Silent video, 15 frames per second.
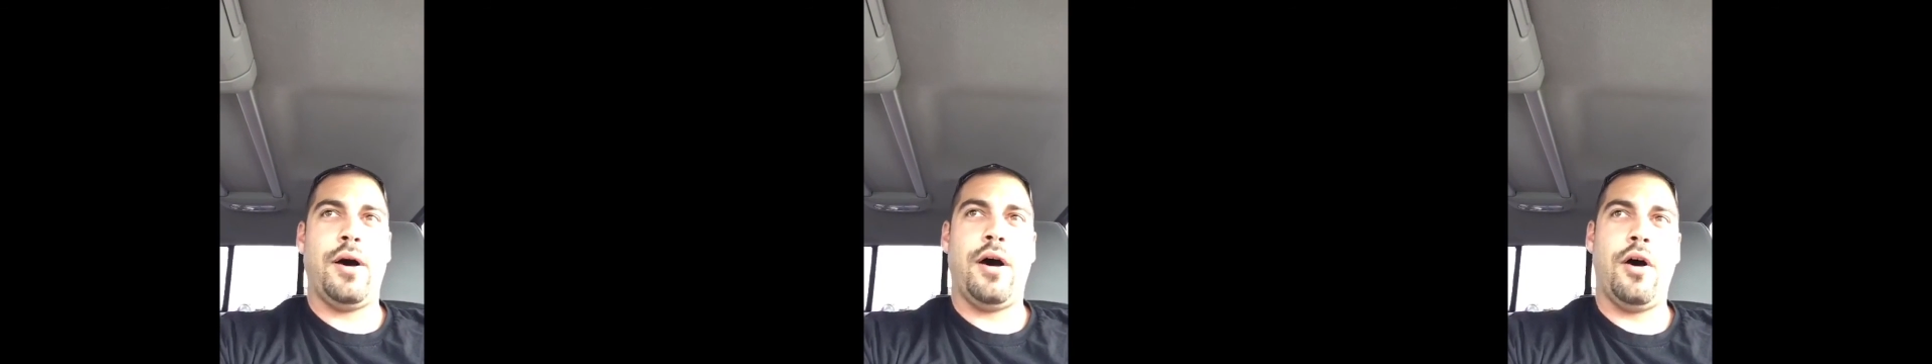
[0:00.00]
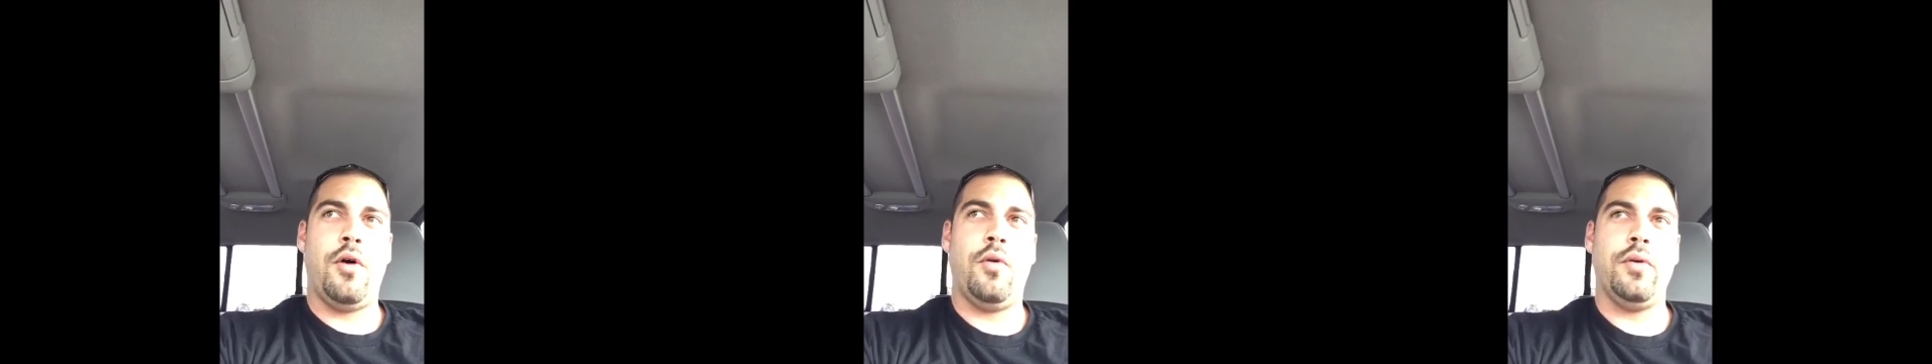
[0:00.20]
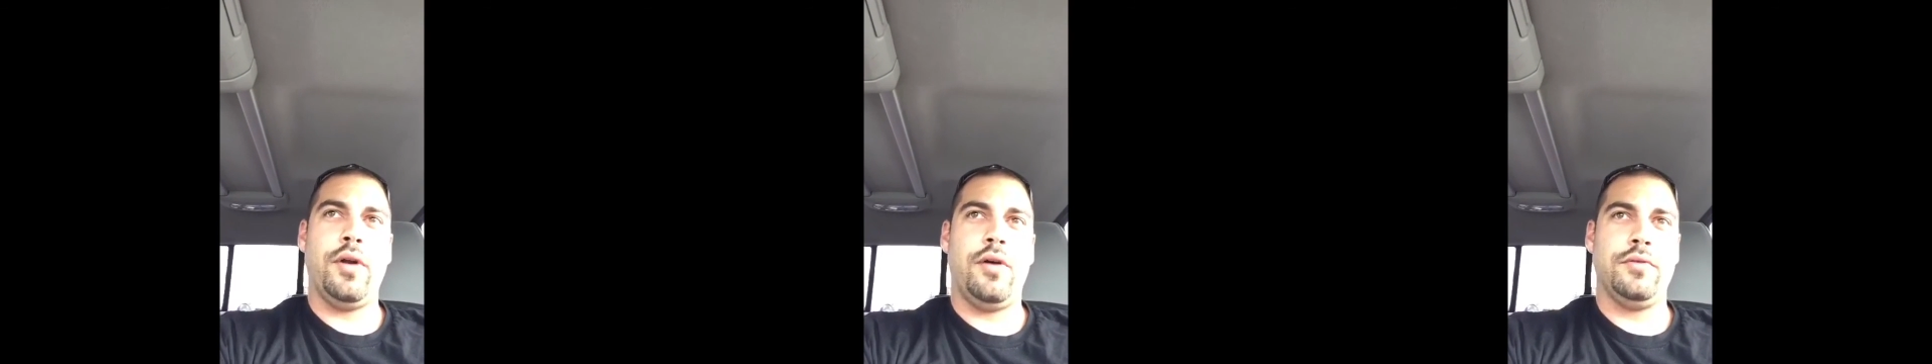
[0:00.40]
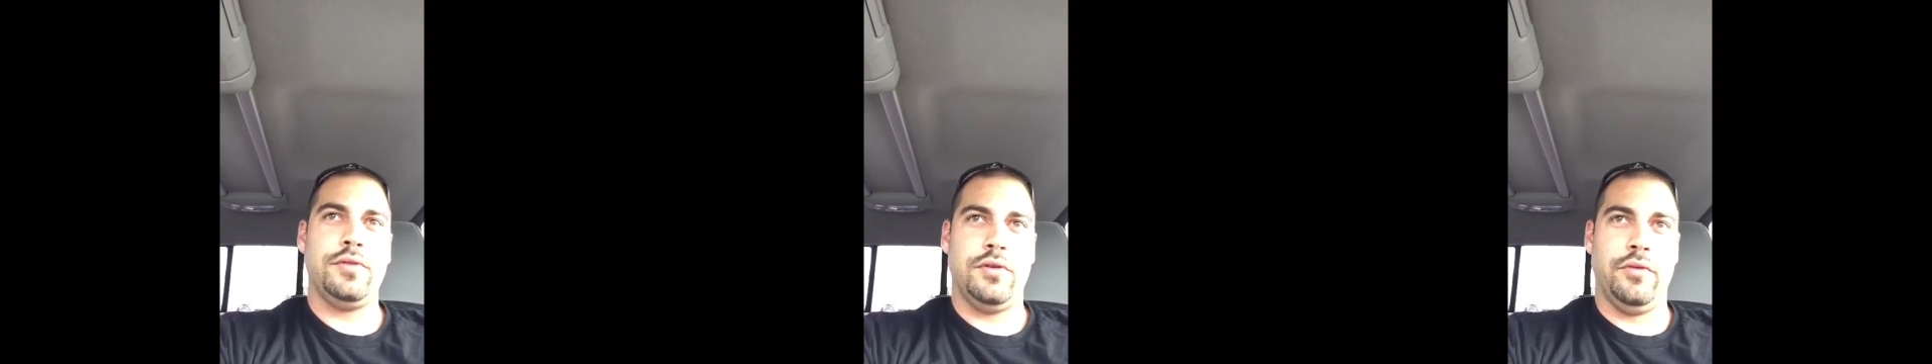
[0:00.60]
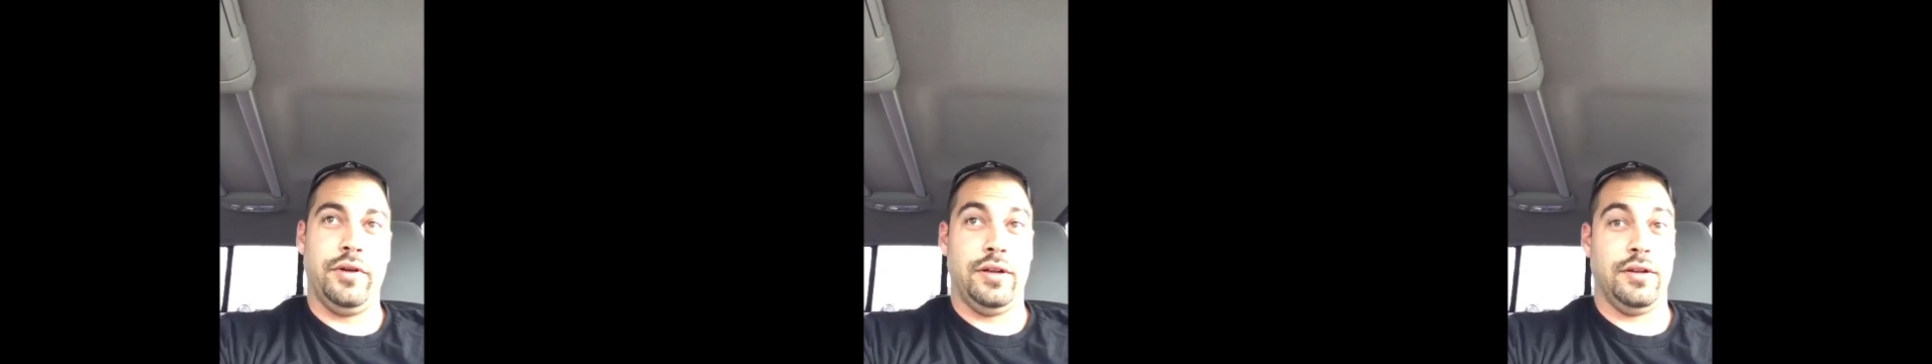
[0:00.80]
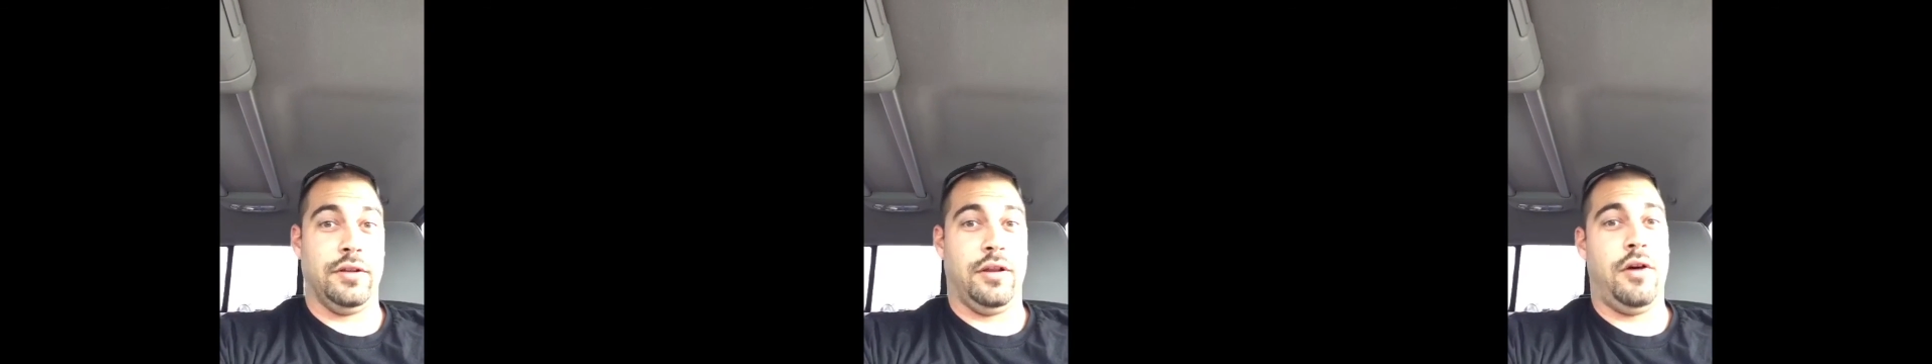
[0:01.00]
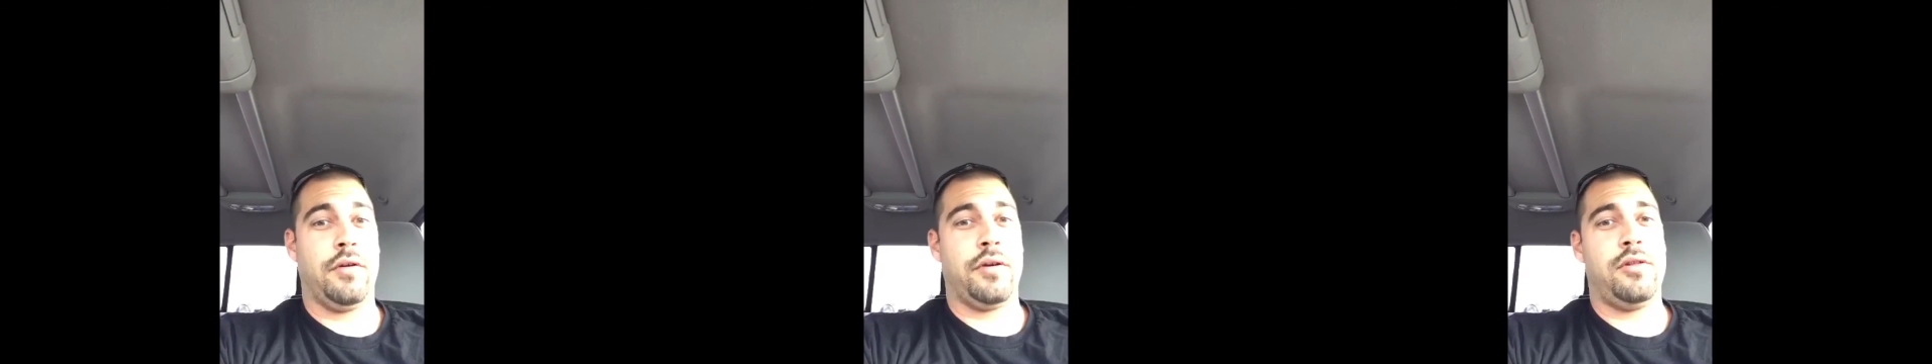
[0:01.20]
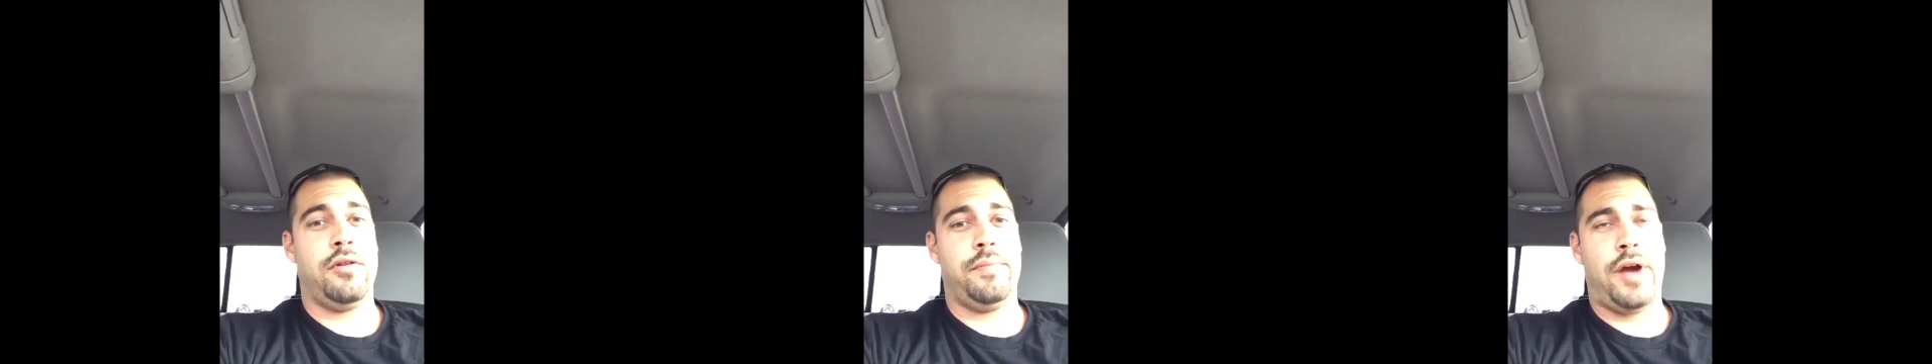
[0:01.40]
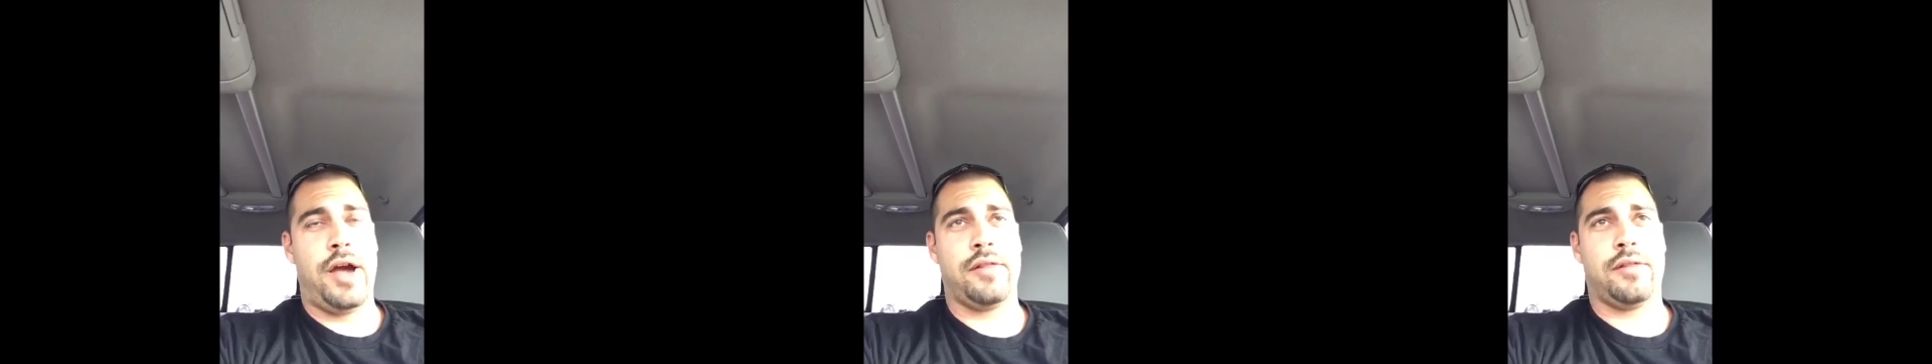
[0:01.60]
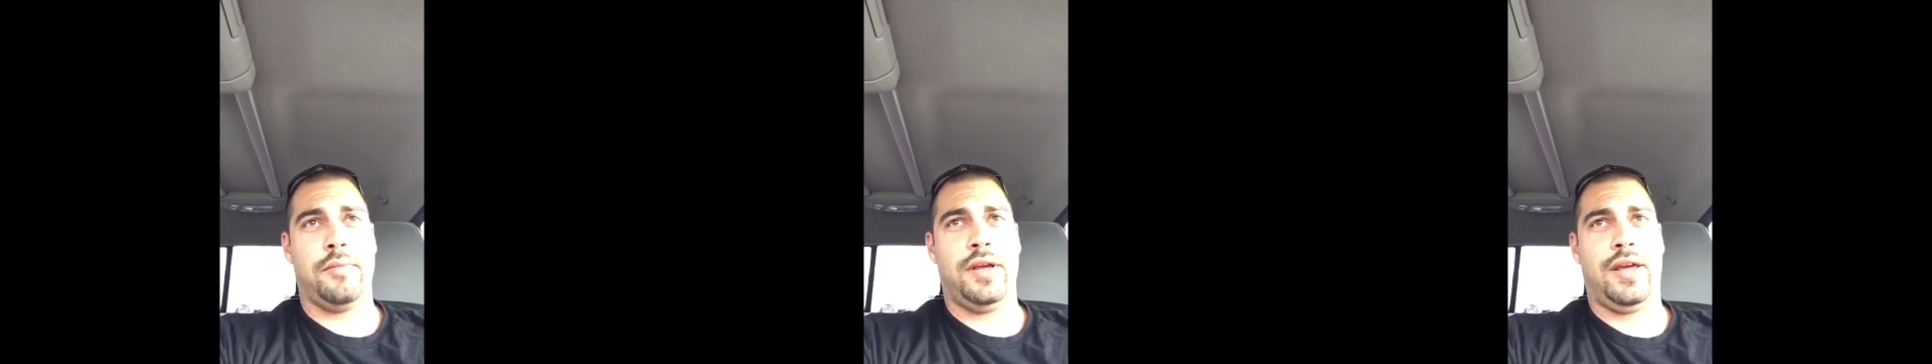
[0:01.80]
hold on to it as long as you
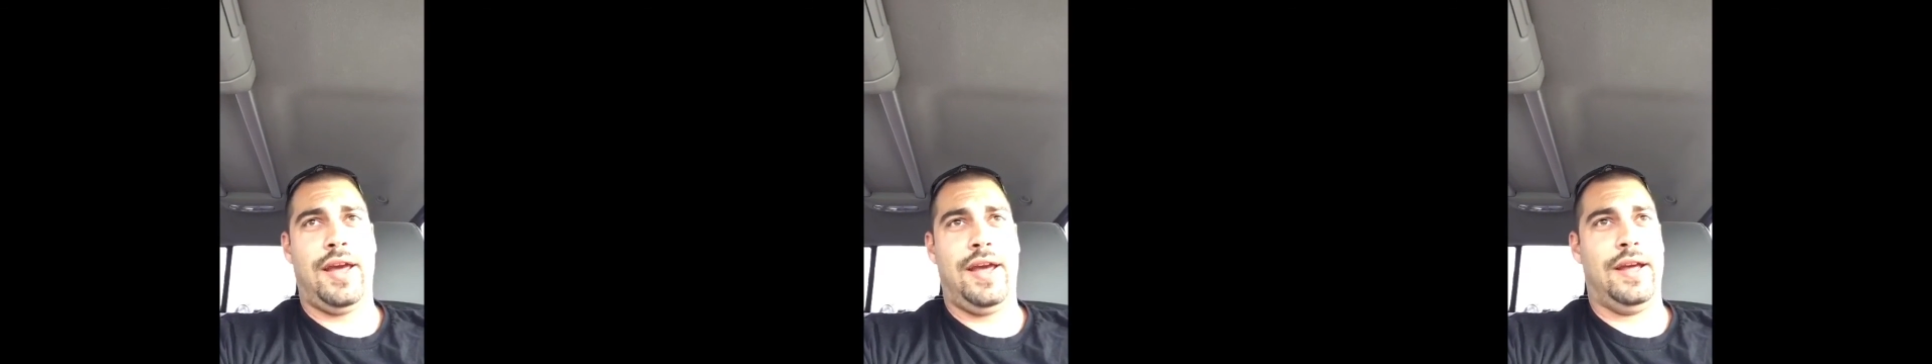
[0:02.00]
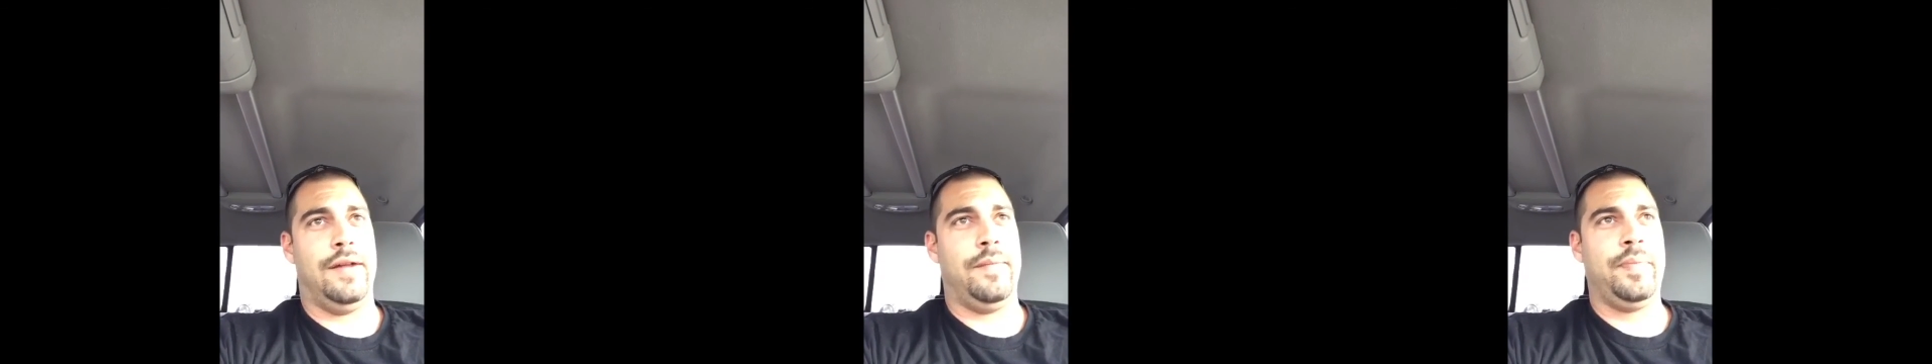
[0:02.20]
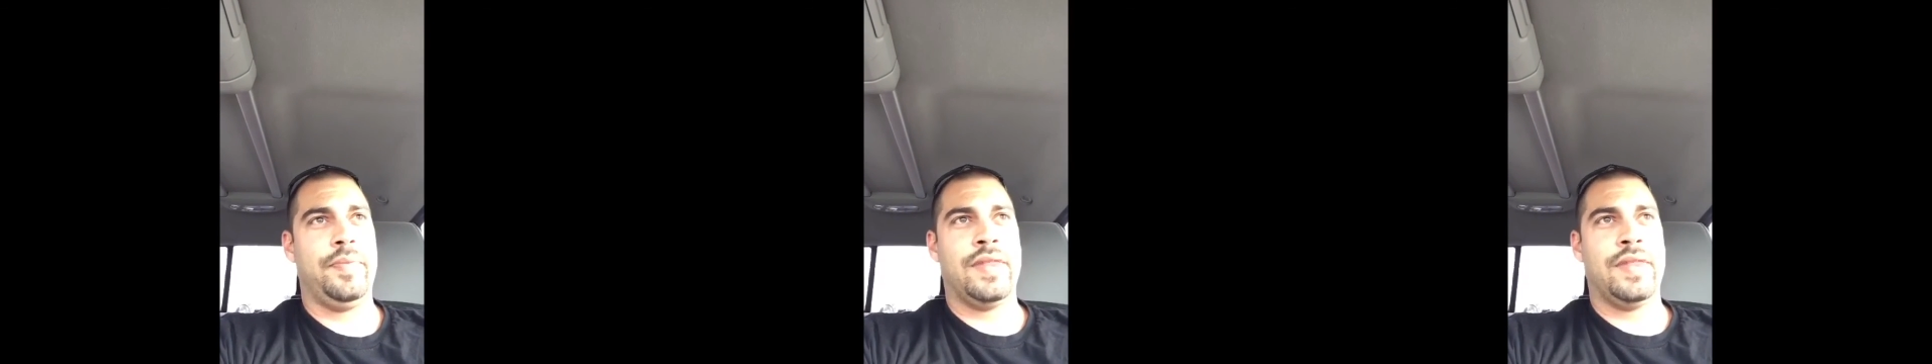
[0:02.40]
possibly can.